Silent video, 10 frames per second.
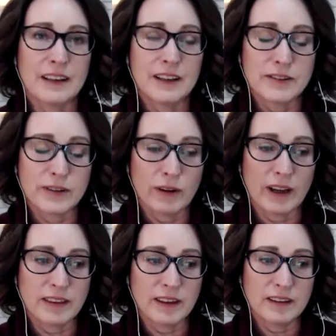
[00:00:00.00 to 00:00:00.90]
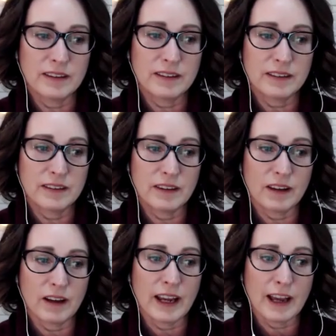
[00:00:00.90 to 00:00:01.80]
So I think
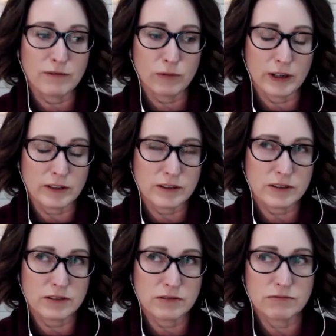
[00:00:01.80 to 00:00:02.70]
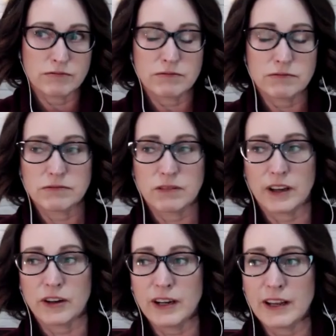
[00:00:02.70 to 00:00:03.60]
I have worked, I
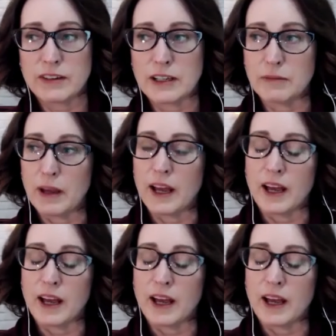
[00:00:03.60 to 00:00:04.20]
don't have any